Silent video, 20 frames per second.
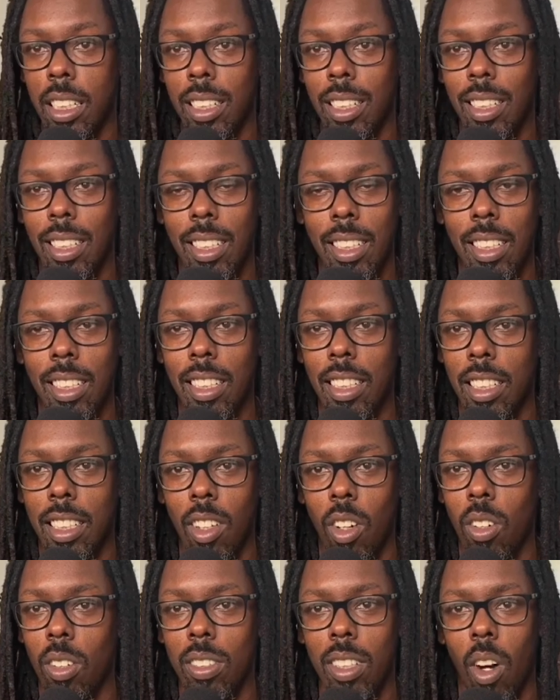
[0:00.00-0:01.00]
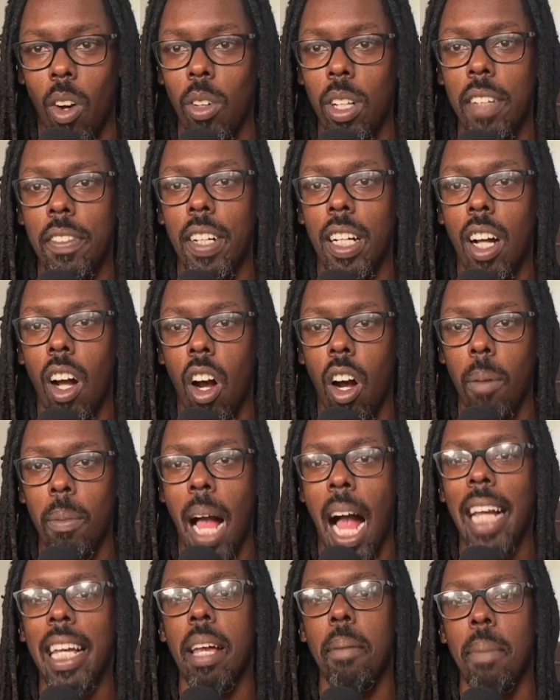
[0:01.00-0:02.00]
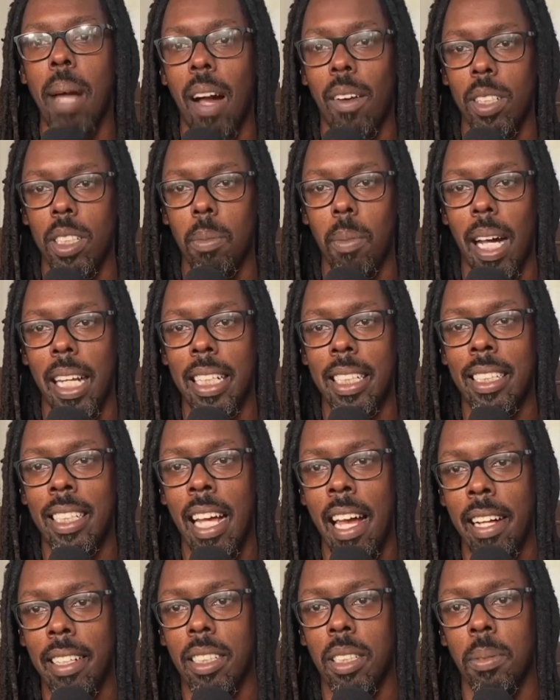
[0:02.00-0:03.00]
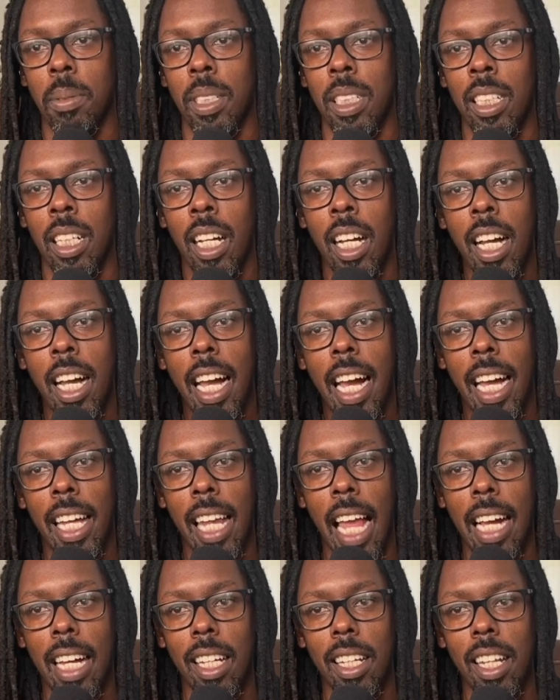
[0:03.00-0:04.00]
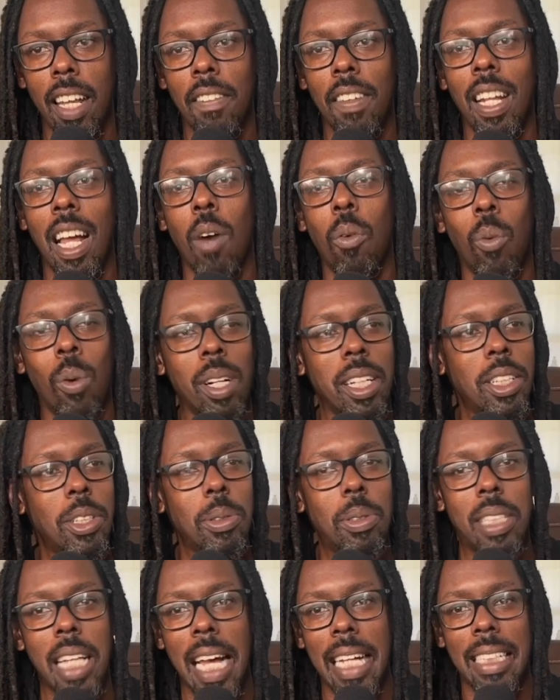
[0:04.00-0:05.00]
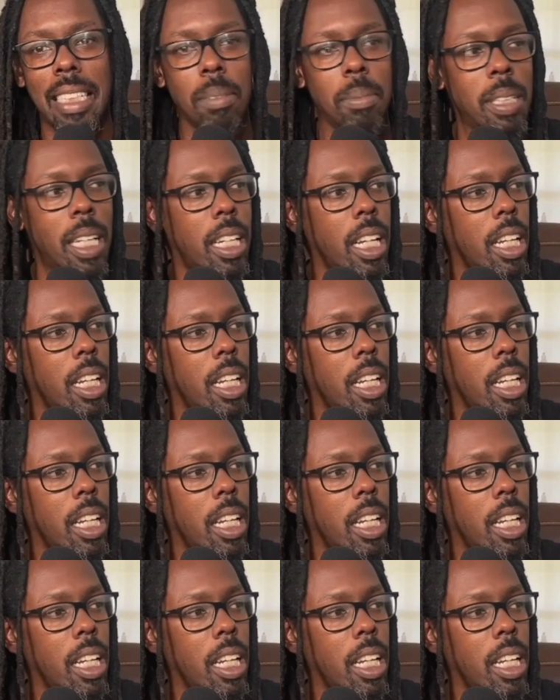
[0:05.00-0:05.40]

talk to me, bro. Don't even call me. I get mad when somebody texts me at like 11, like, what are you texting me at